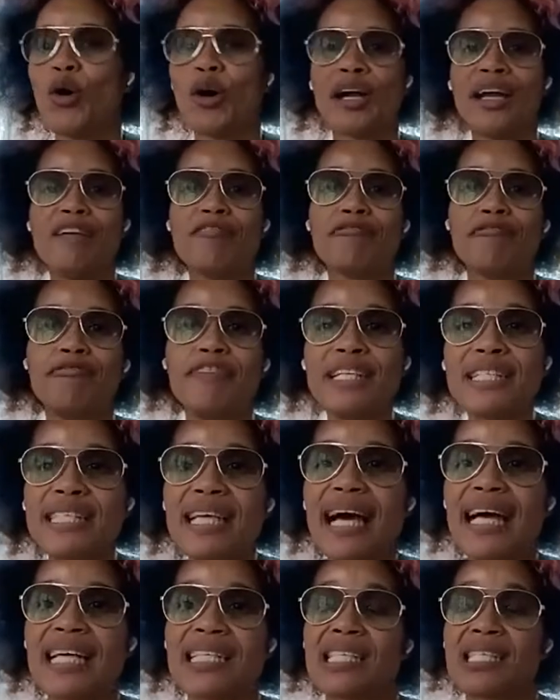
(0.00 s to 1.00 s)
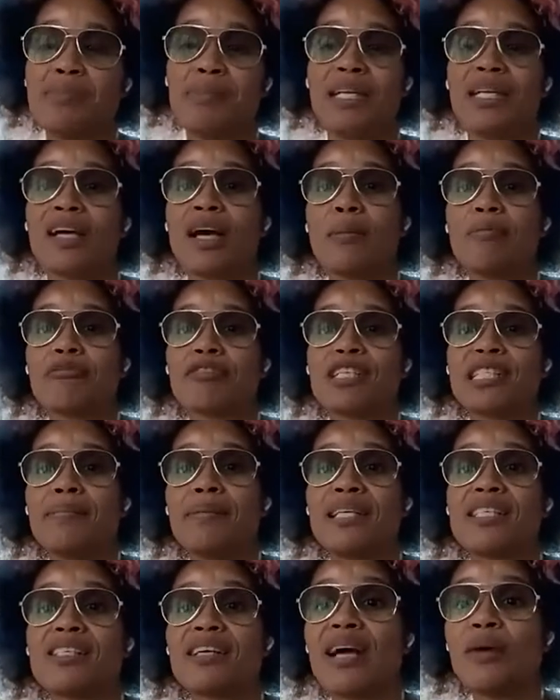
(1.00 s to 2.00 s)
Or if Wits asks me to come for a
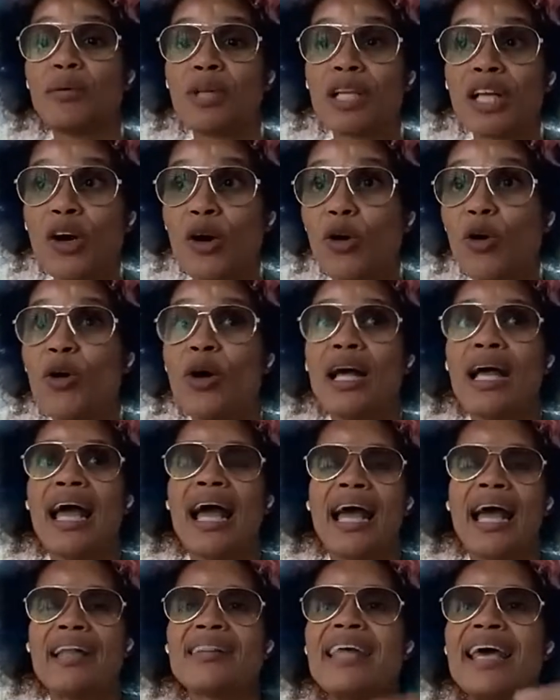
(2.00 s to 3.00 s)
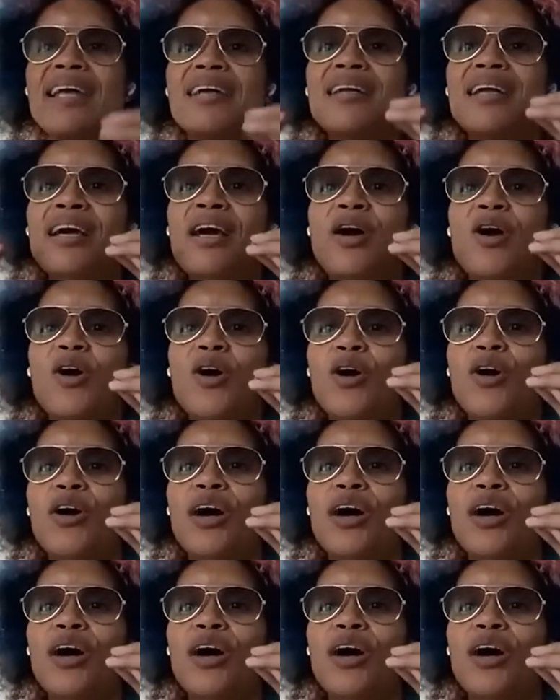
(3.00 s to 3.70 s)
semester, I will go. And then